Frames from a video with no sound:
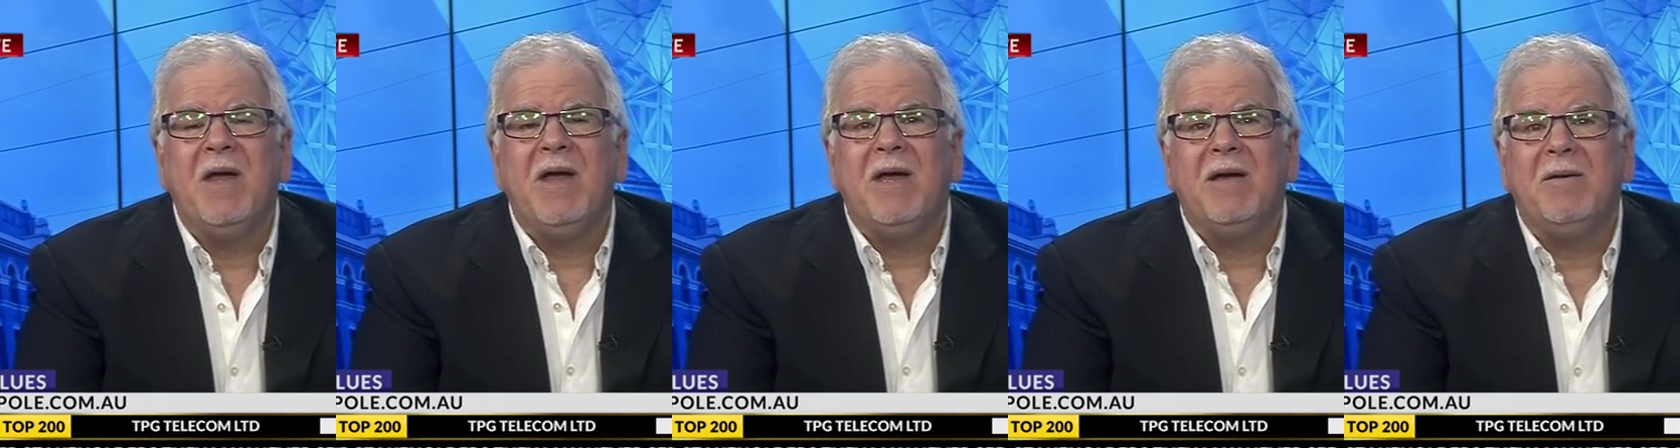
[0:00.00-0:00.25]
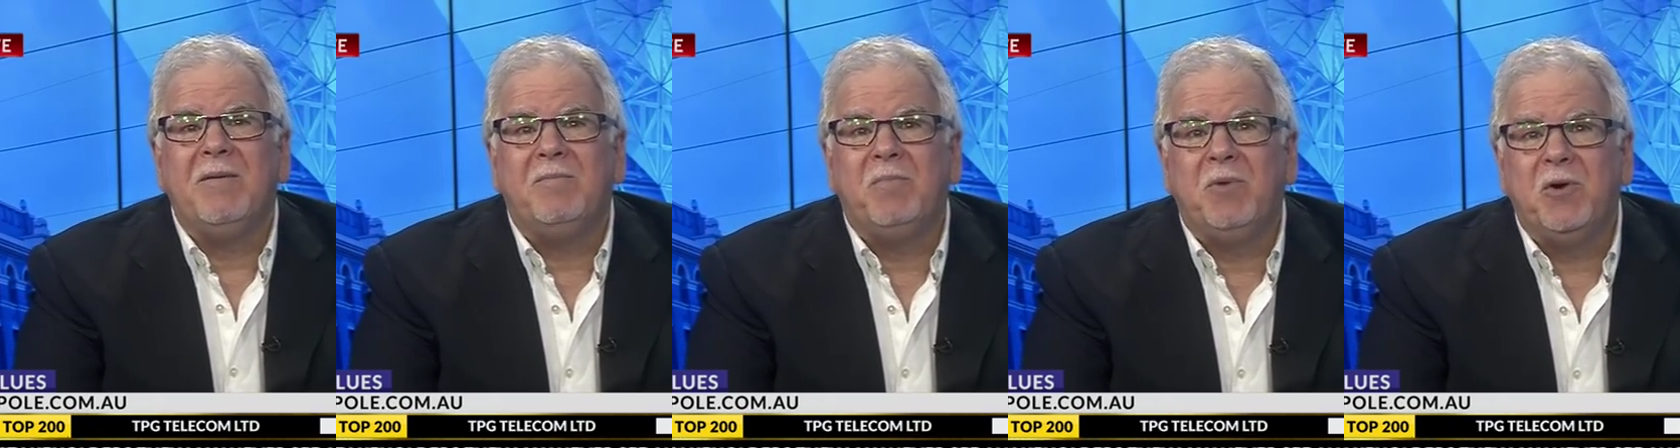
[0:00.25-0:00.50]

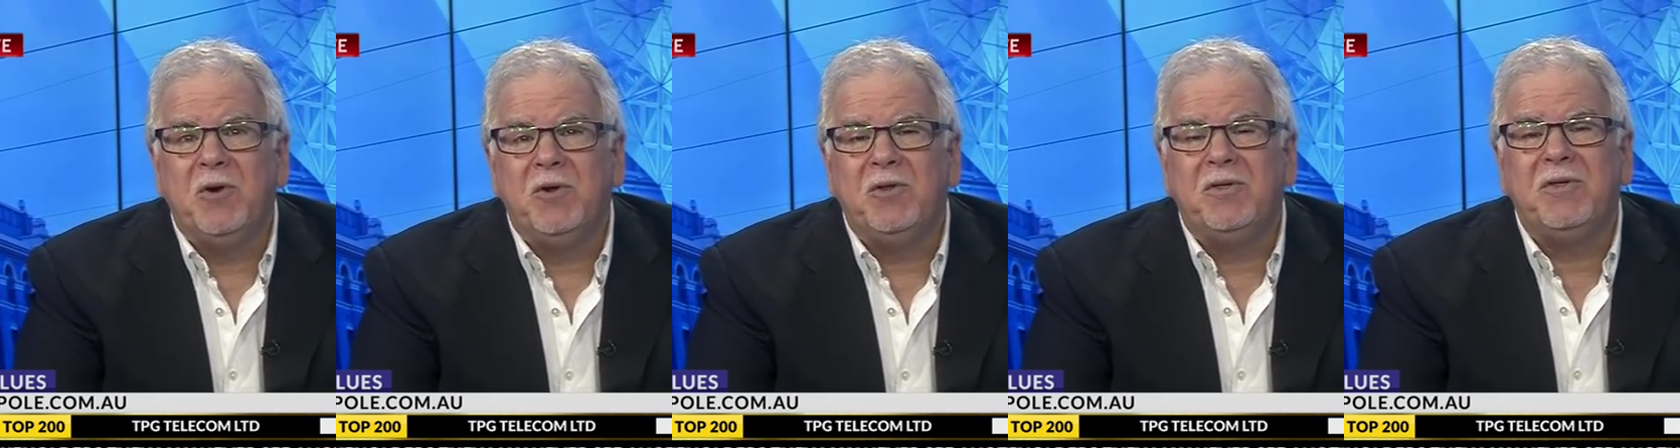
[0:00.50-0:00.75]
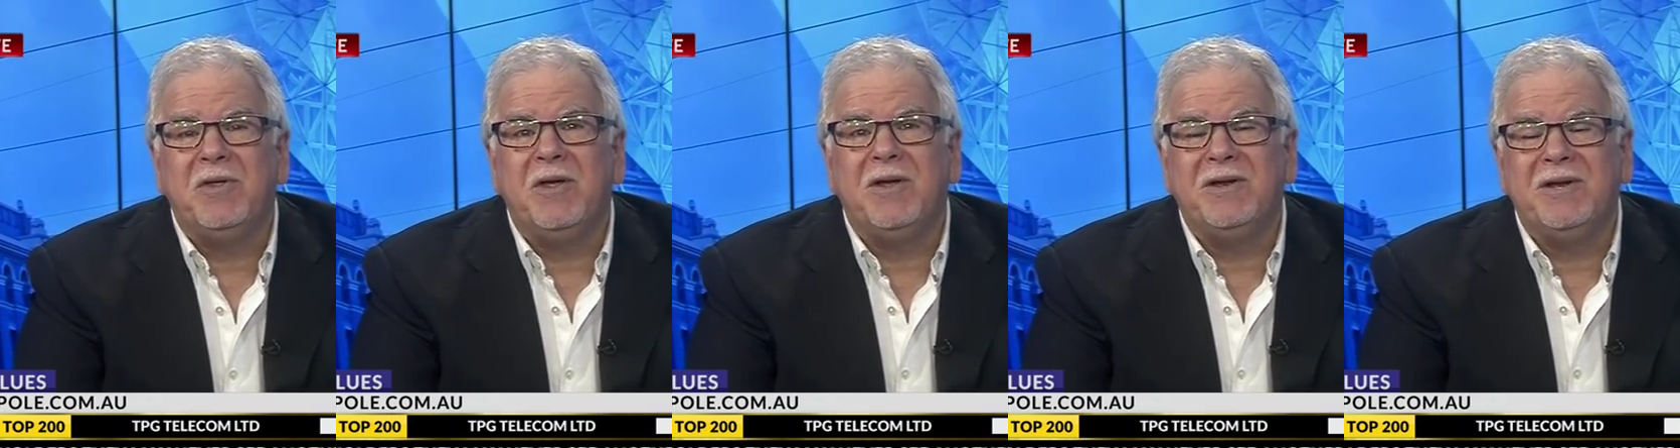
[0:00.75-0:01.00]
Perth
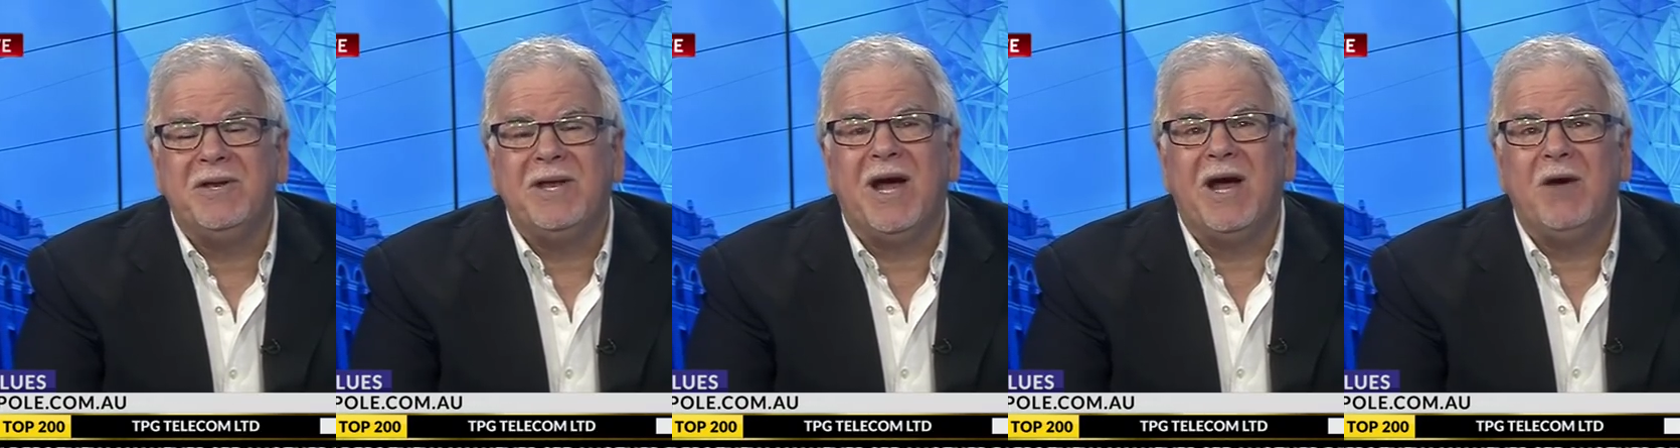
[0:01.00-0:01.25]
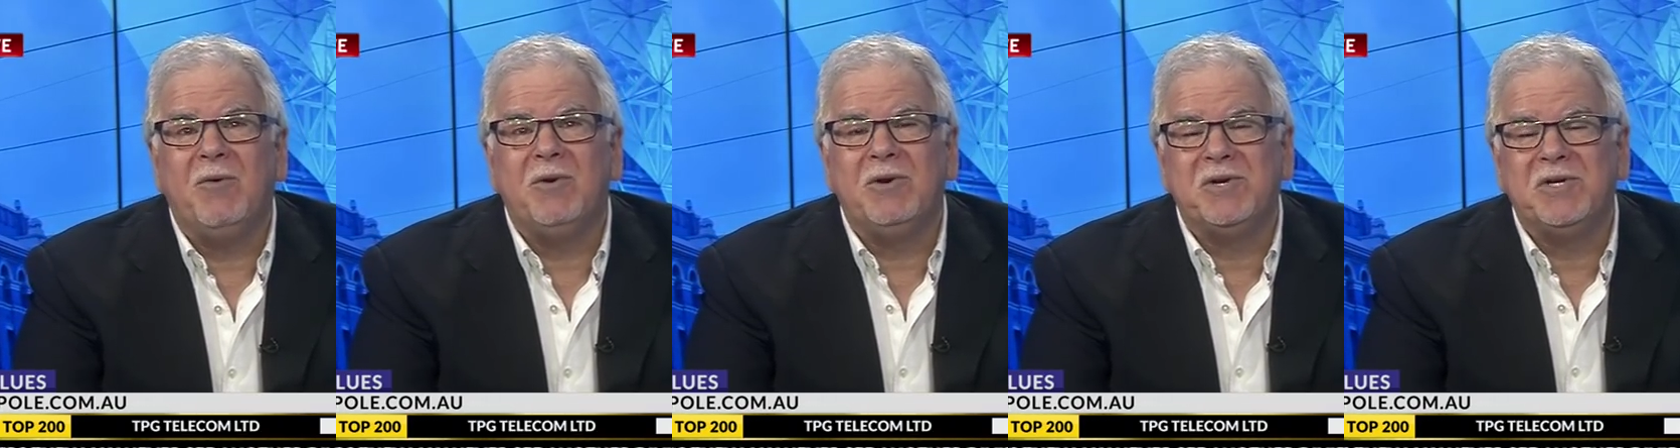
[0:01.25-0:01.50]
and Darwin
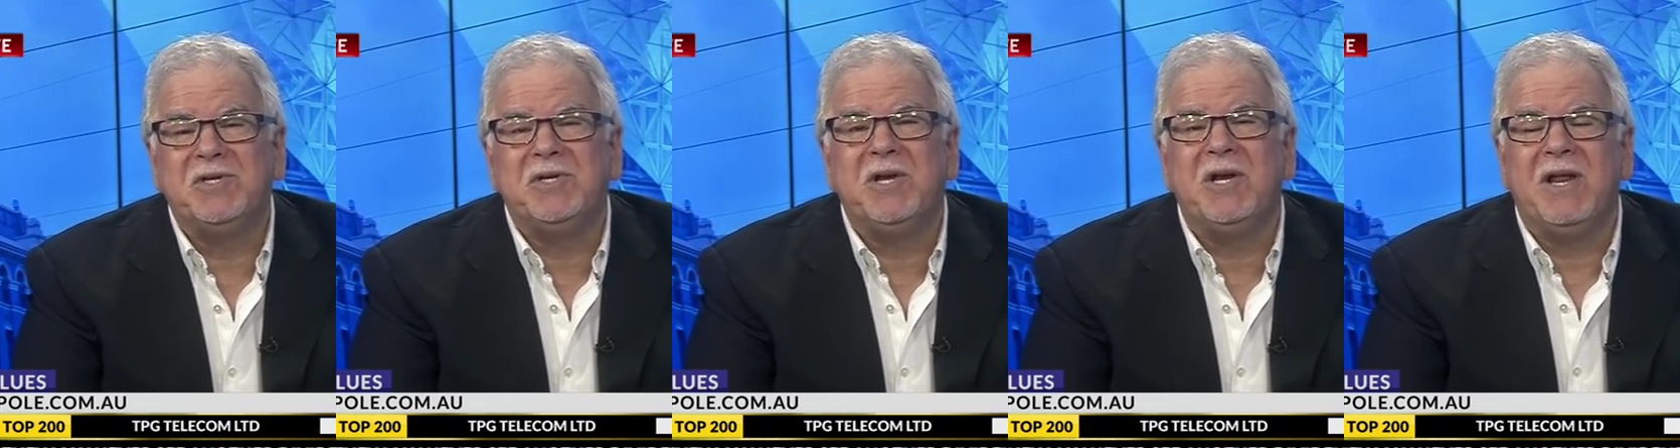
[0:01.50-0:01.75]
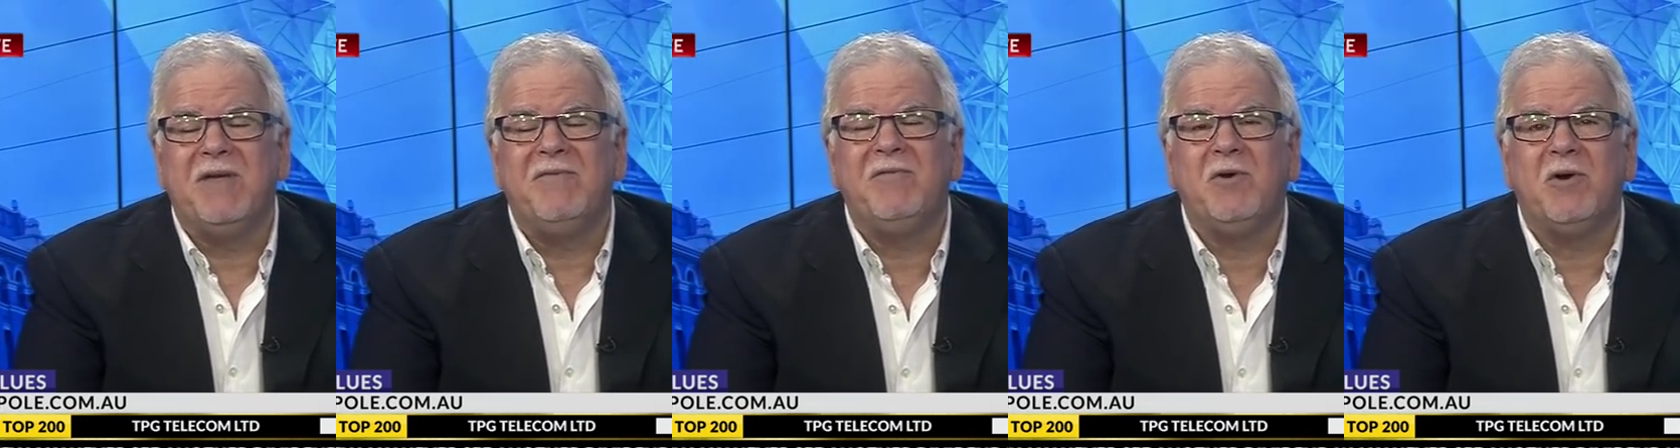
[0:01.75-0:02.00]
still have
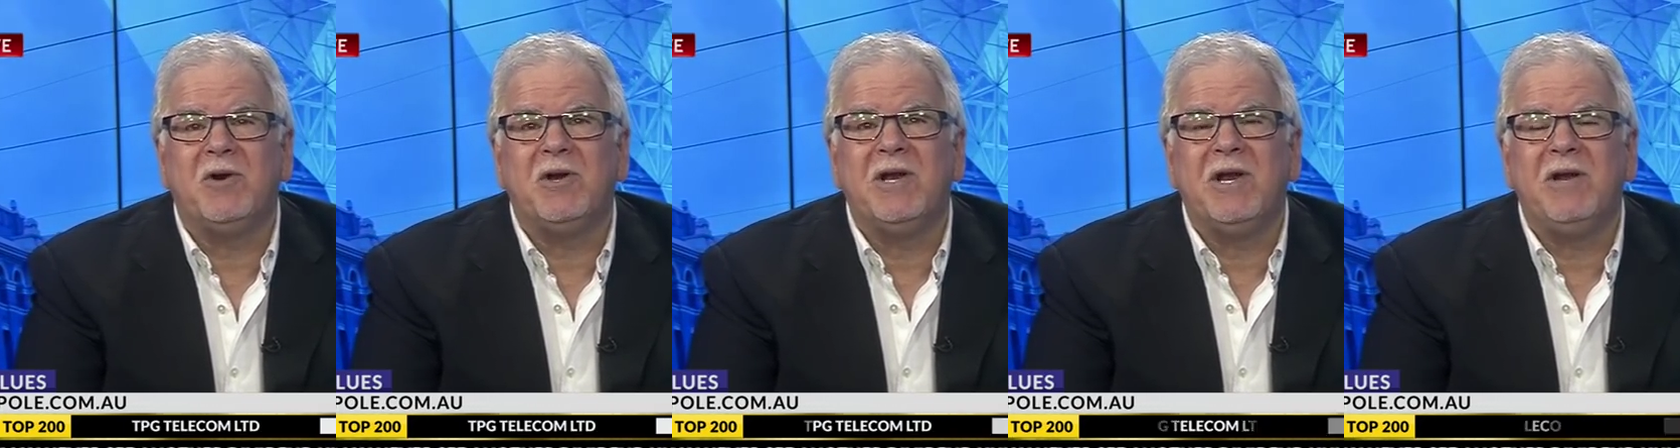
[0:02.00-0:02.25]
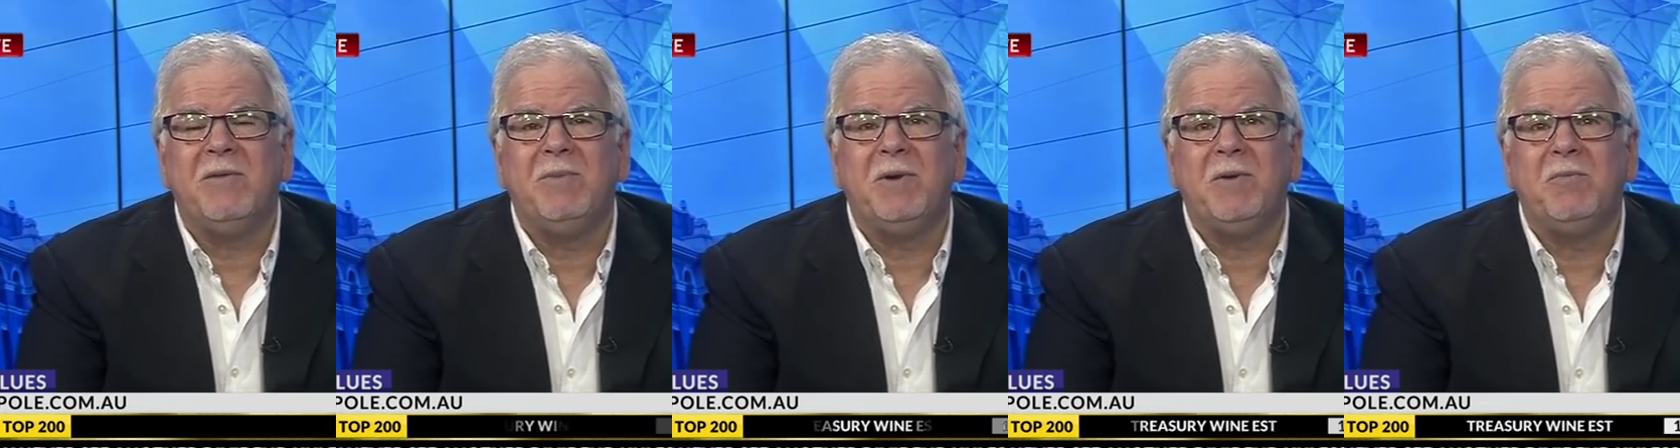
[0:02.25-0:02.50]
got a little
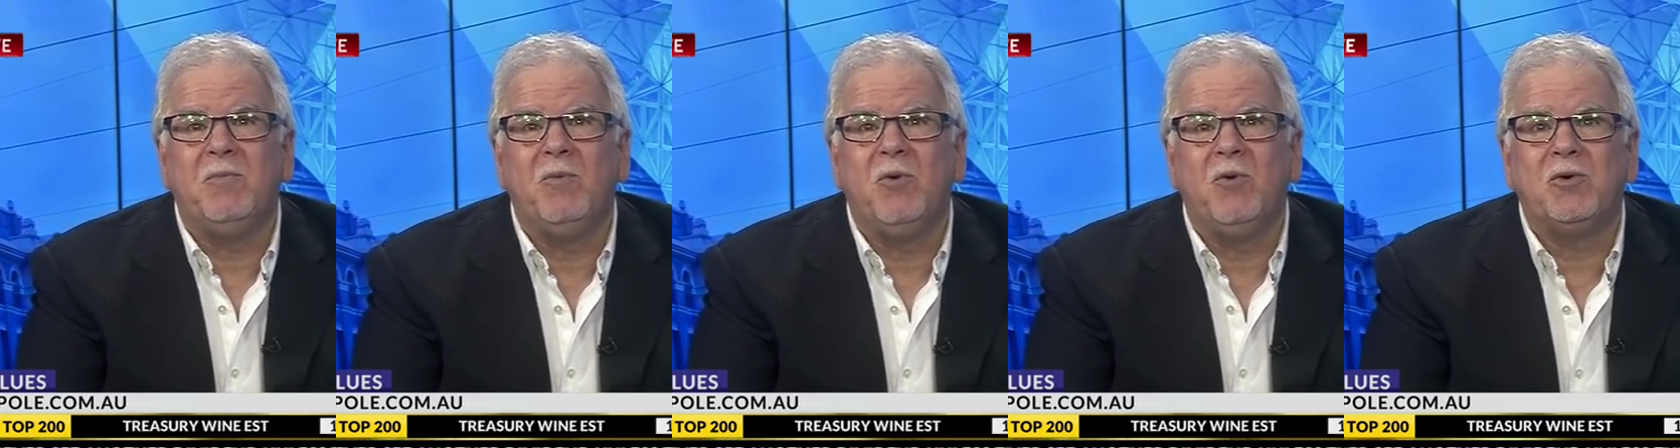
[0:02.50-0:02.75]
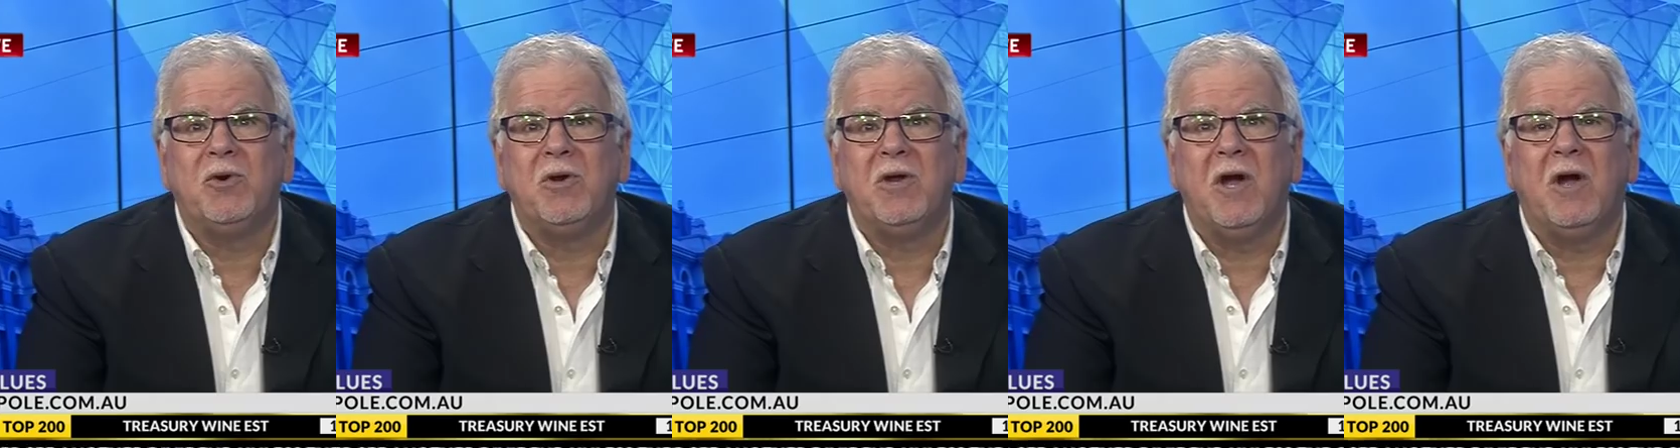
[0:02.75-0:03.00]
bit more to
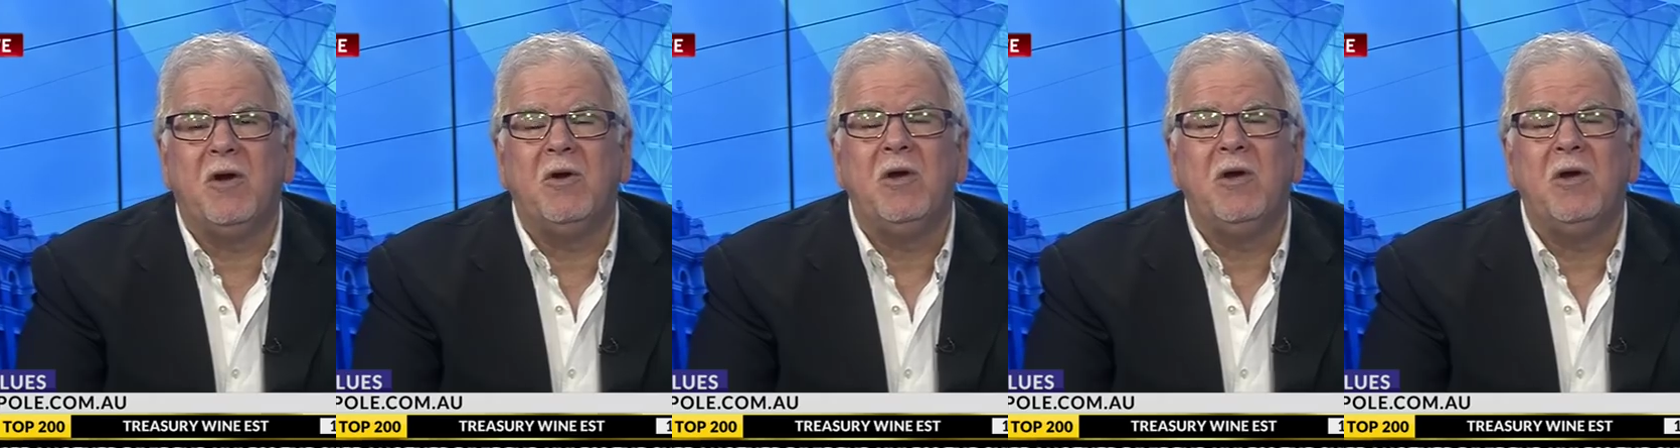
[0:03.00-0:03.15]
go.